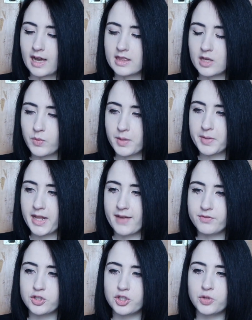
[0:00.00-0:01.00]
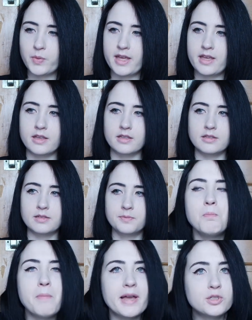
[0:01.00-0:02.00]
I think what I'm gonna have to do is
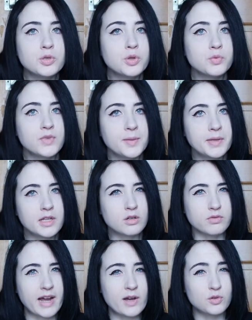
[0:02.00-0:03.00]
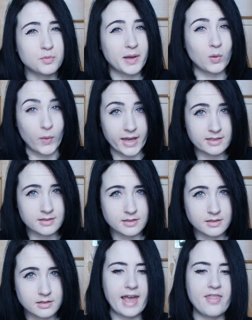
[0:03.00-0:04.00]
measure the ribbon around my
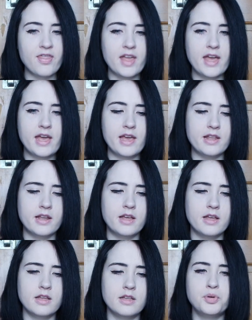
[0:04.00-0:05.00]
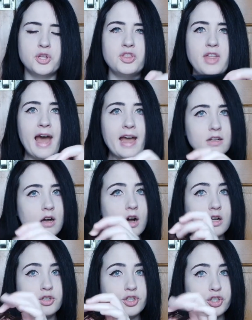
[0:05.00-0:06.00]
waist and then put that
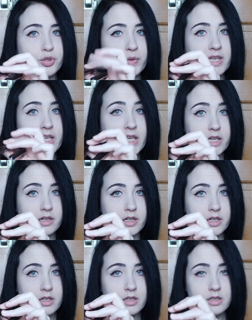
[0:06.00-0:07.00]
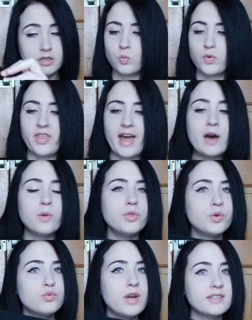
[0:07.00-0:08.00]
onto here
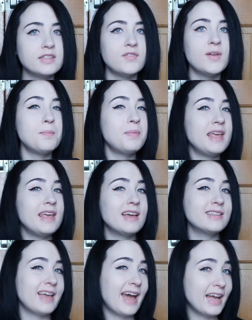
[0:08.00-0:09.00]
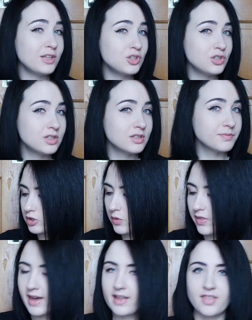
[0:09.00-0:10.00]
without the rest of it being attached,
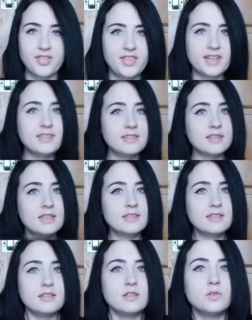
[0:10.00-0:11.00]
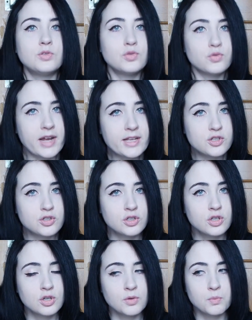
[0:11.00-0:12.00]
so that this can still stretch,
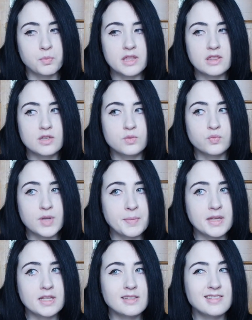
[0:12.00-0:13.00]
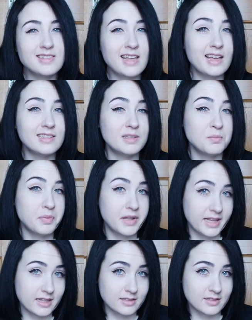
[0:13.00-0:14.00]
but the ribbon stays in
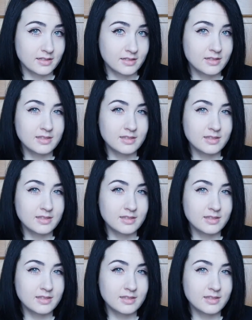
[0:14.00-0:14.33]
place.